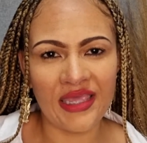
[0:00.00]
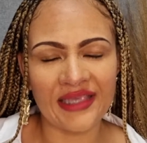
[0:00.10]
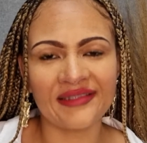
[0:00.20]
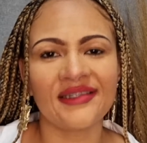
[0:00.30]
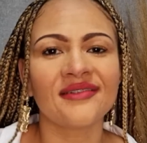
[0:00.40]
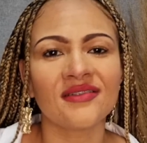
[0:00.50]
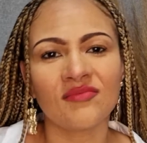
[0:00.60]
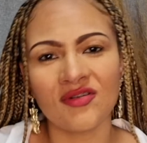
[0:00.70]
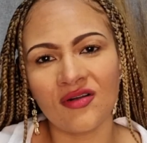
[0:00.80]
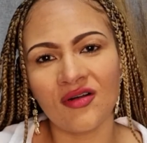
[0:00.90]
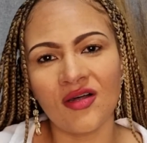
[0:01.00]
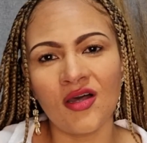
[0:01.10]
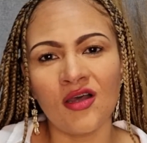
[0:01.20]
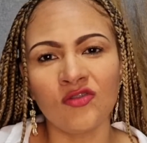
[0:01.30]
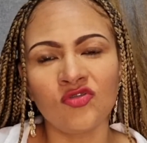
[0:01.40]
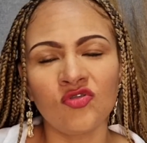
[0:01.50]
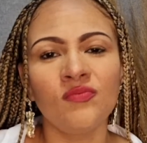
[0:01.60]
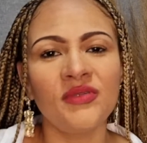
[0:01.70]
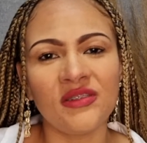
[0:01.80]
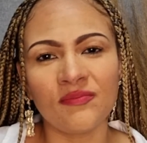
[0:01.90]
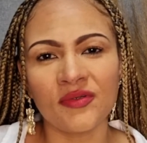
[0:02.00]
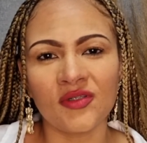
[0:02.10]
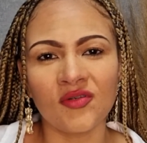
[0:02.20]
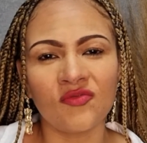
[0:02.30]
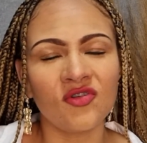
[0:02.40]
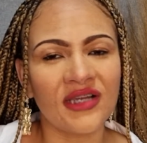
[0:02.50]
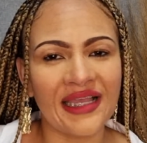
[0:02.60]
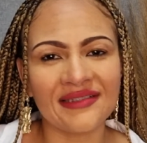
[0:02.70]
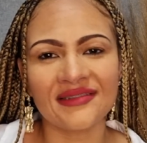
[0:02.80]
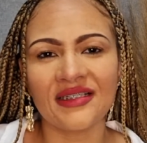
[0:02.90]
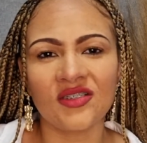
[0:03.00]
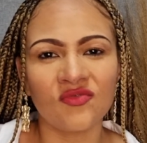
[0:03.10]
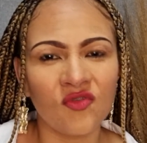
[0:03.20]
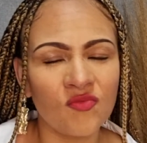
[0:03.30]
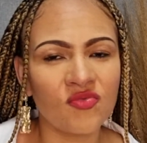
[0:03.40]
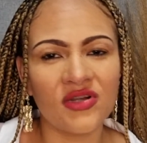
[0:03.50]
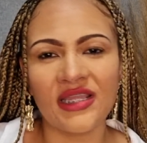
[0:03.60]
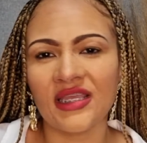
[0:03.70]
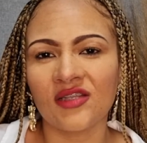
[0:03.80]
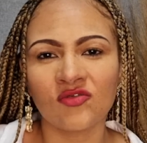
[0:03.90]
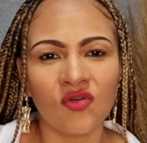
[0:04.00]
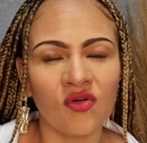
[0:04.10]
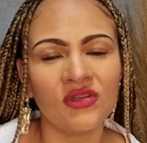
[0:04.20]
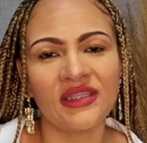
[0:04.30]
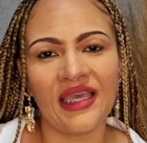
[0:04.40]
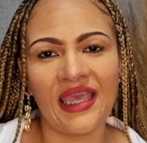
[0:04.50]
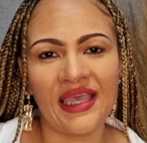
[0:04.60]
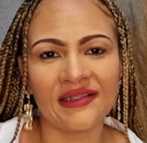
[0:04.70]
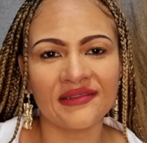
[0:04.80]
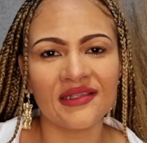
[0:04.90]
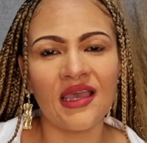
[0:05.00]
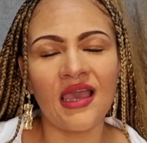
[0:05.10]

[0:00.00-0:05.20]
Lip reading: accessible to people for counseling, for prayer, to hold their hands